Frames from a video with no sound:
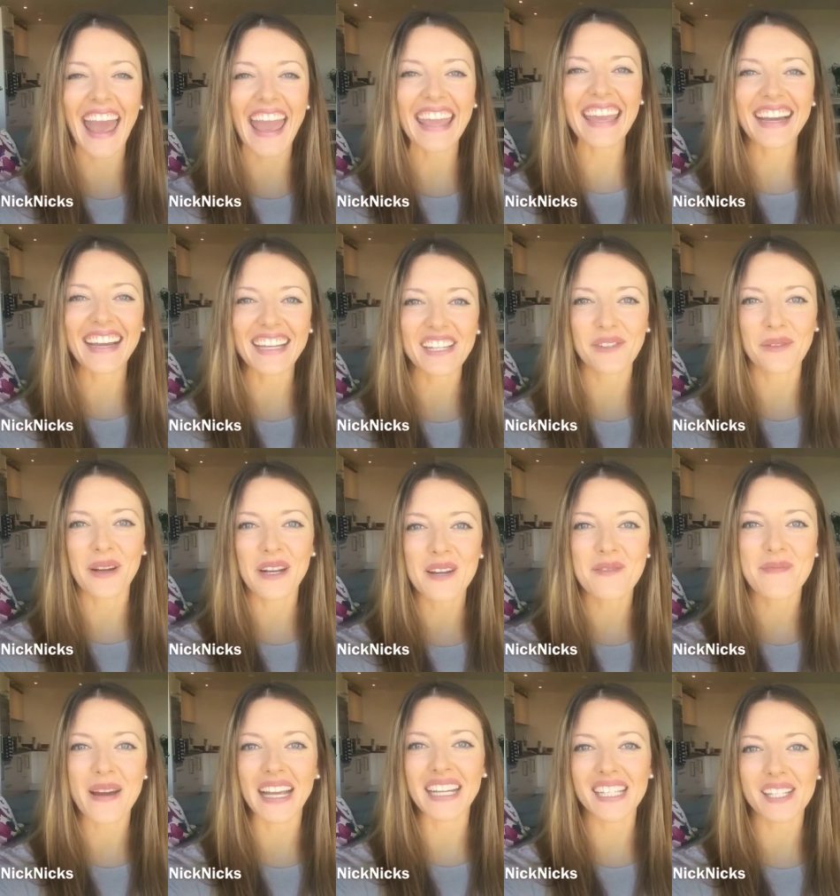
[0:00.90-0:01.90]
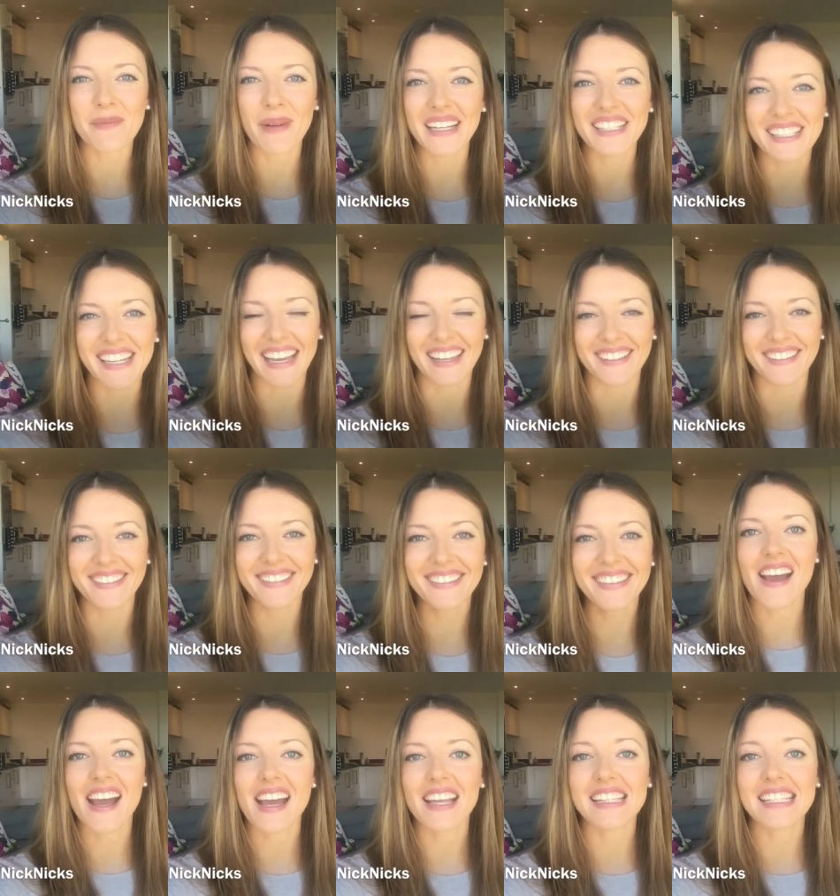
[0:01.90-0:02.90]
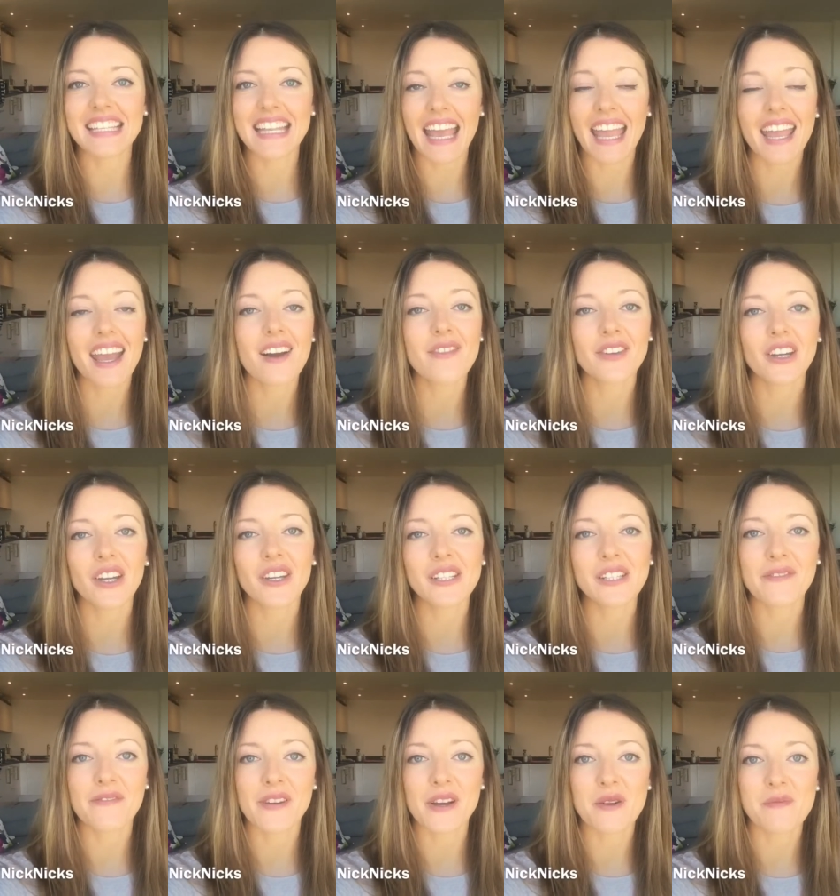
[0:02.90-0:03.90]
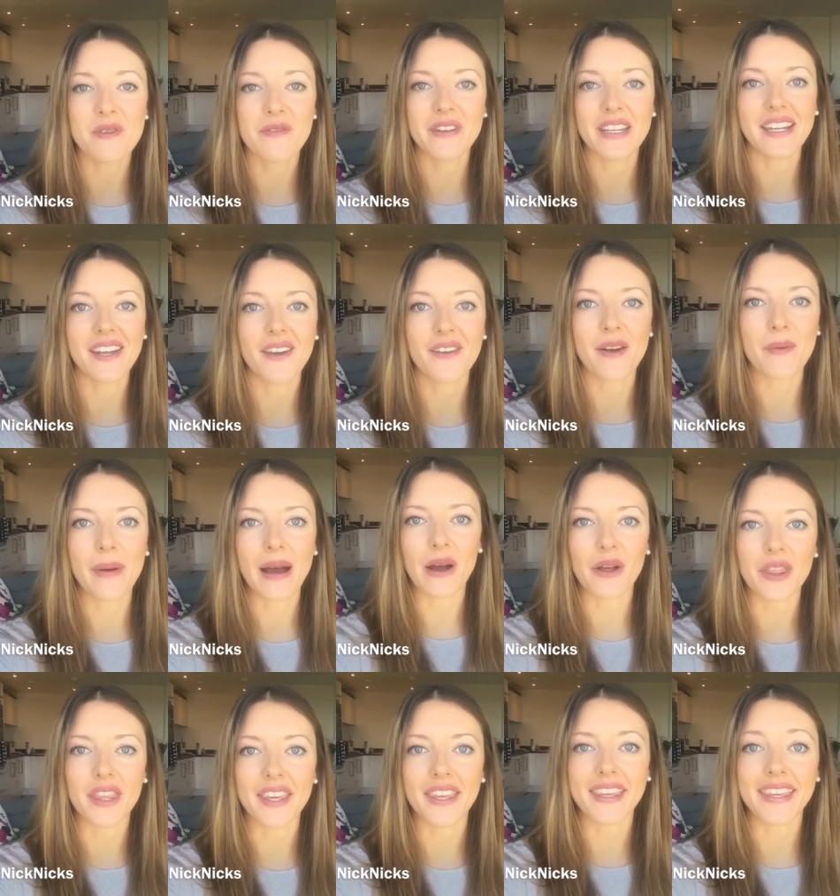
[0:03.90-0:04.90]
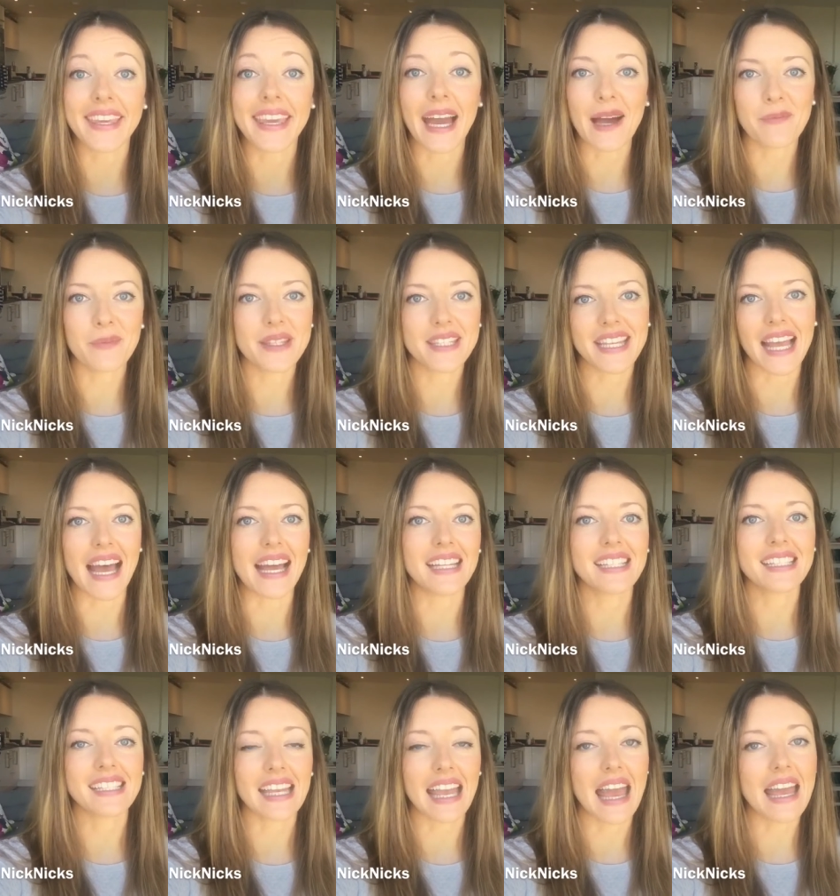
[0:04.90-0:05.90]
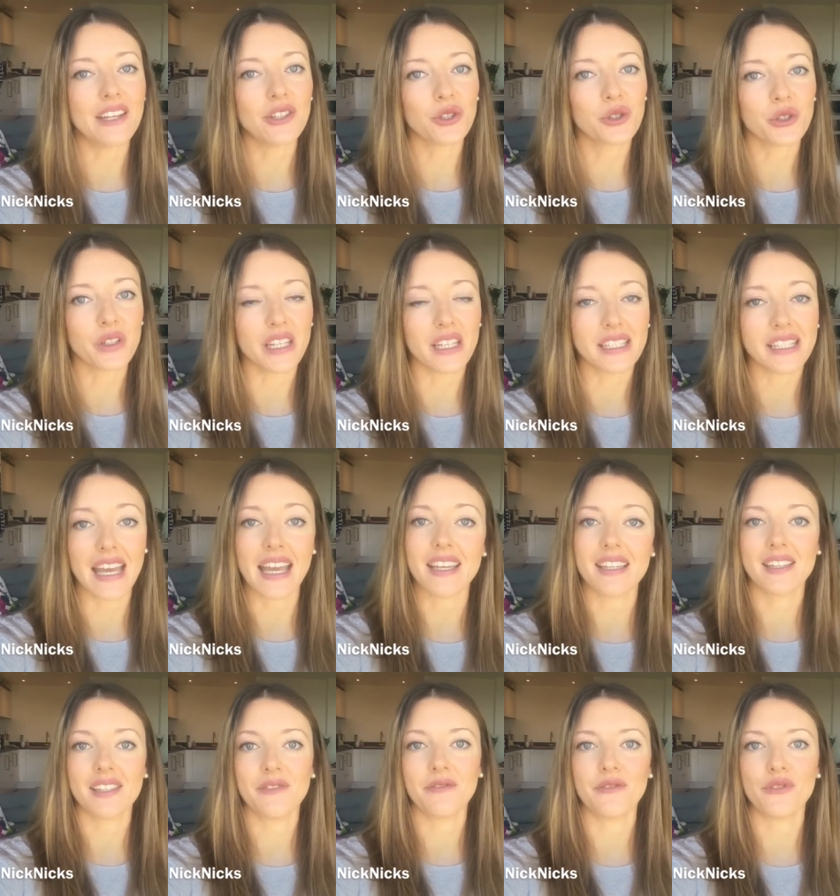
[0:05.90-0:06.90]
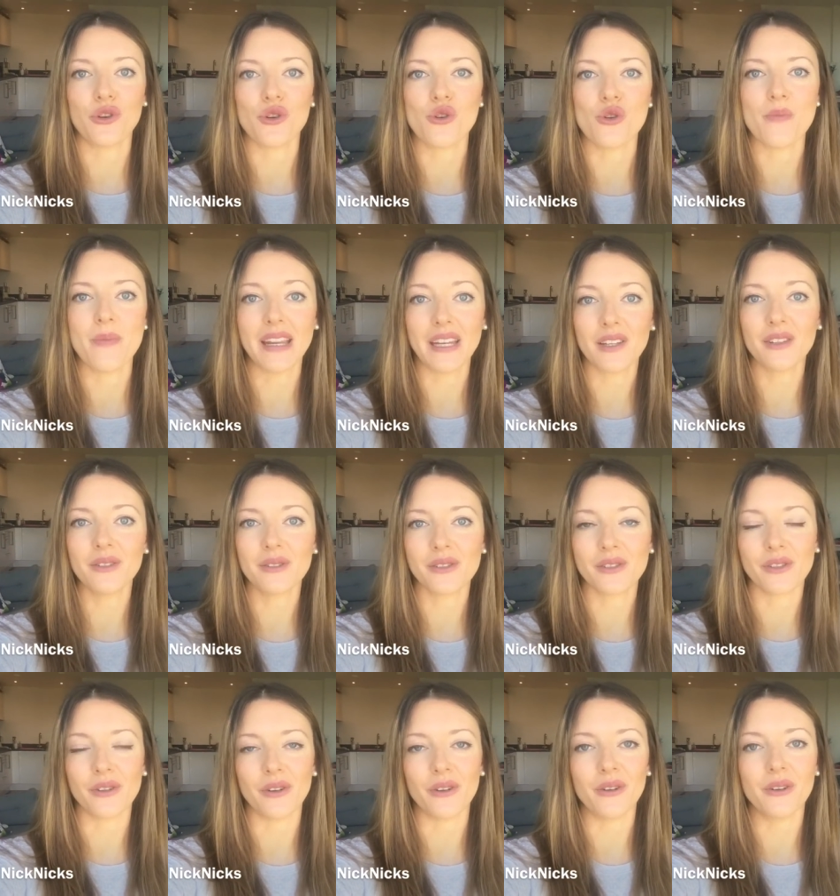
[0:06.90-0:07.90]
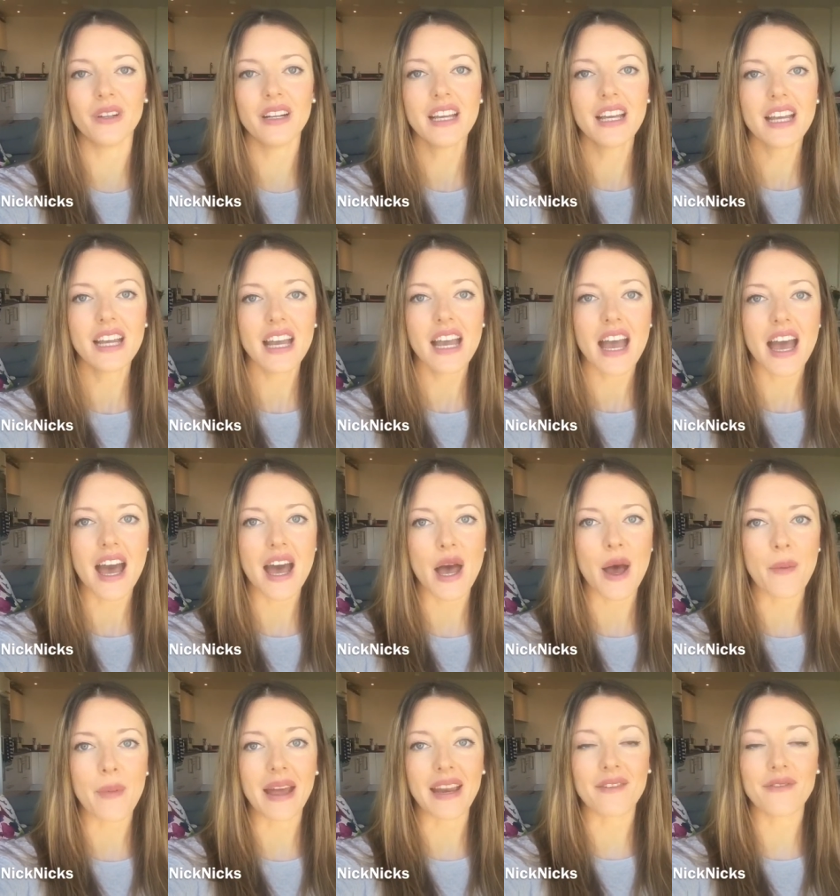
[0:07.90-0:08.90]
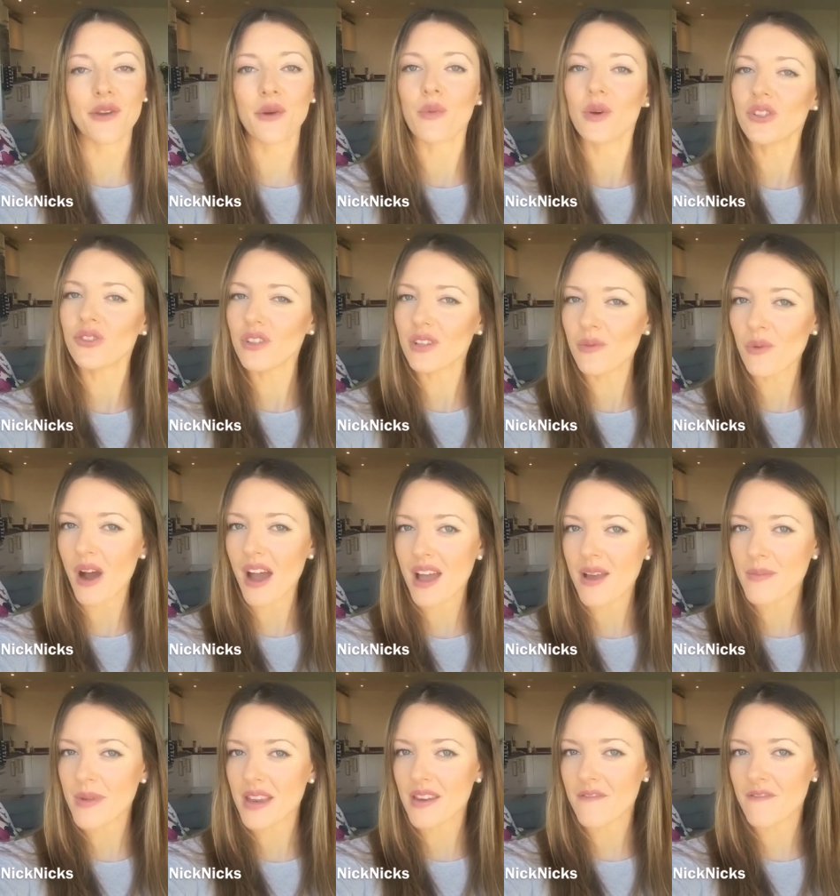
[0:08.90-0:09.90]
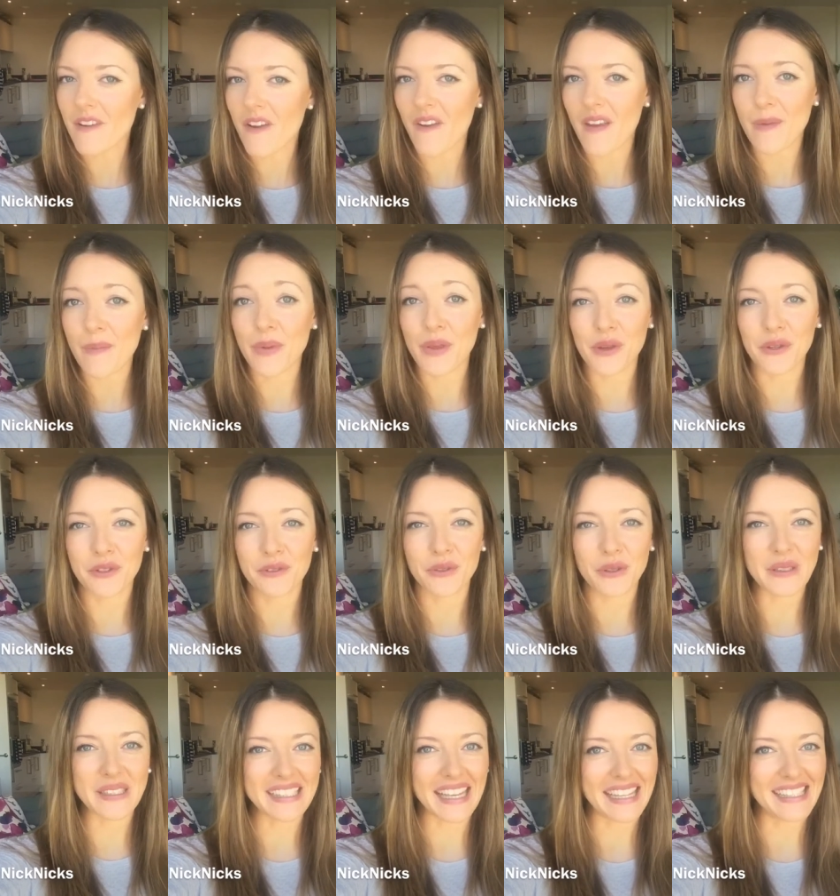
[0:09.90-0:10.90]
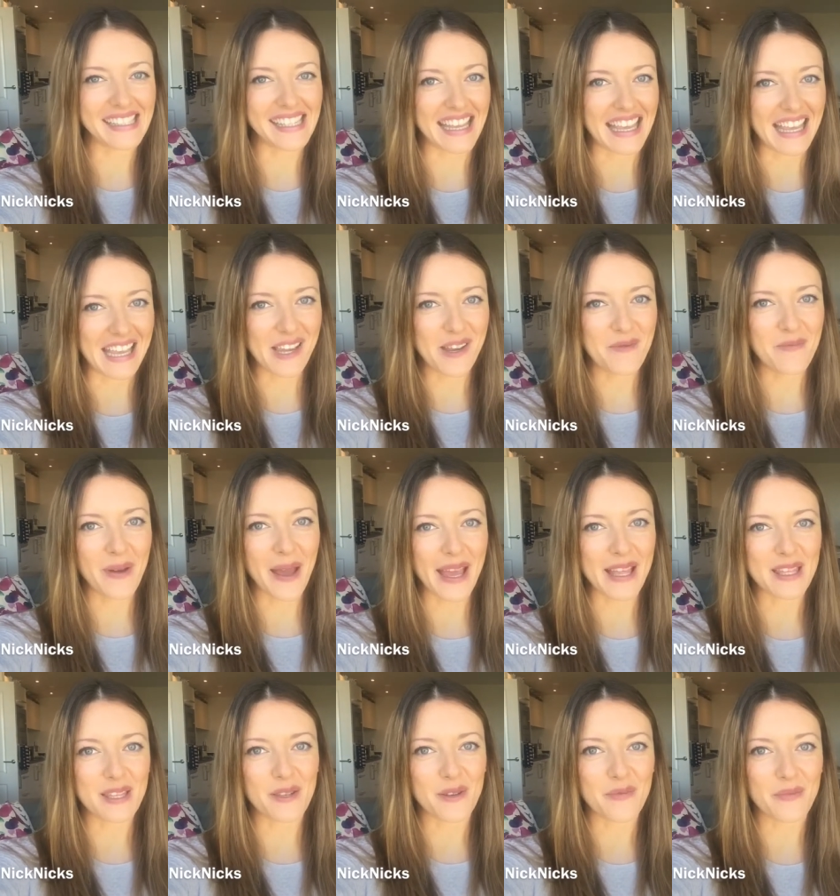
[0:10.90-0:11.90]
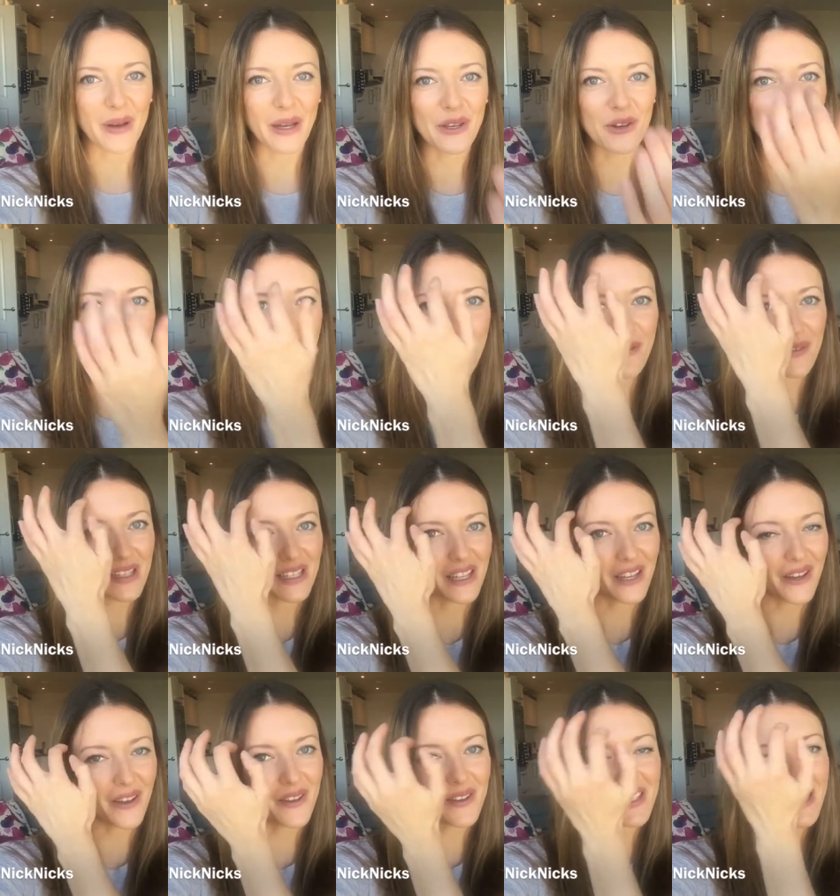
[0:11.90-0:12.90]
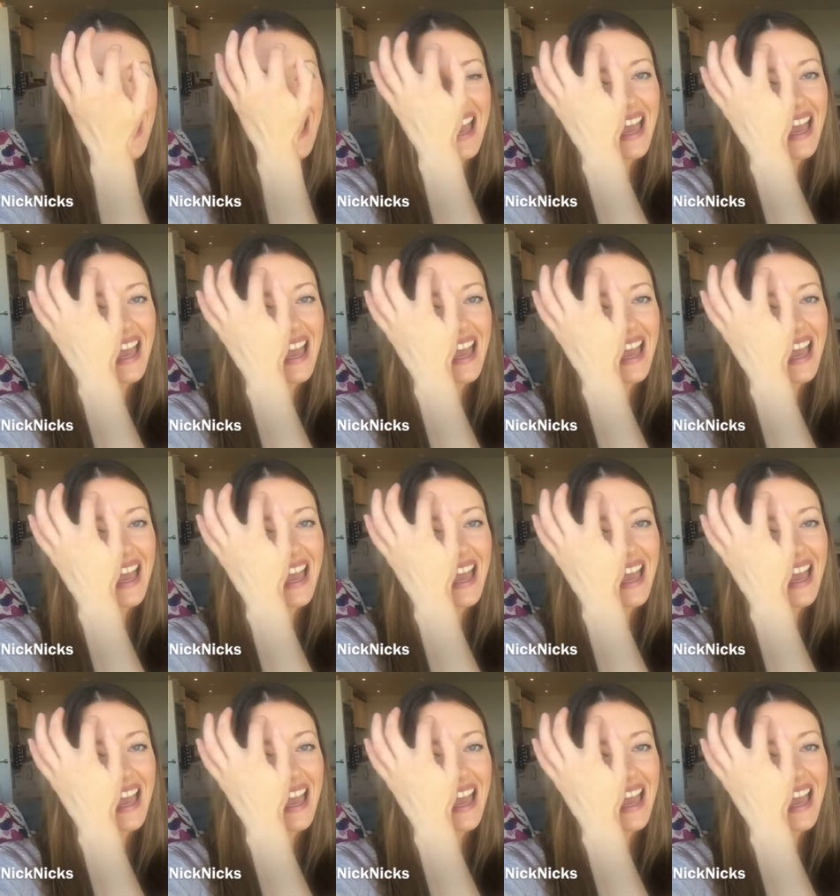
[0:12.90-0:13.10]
Hey guys, welcome back to my channel. Today I'm going to film a video about the GAMSAT entry test for medical school. Um, and if you're wondering why I'm in a very beautiful setting compared to my normal videos,